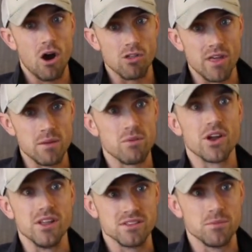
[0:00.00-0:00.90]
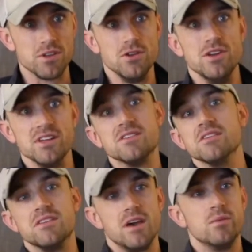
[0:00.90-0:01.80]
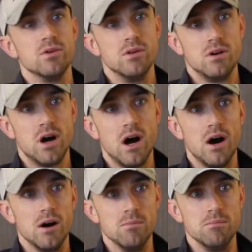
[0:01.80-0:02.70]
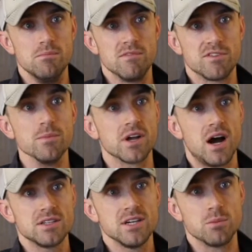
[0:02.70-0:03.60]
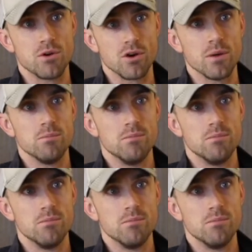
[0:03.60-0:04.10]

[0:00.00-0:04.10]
are they bringing something unique to the table from the cocktail program?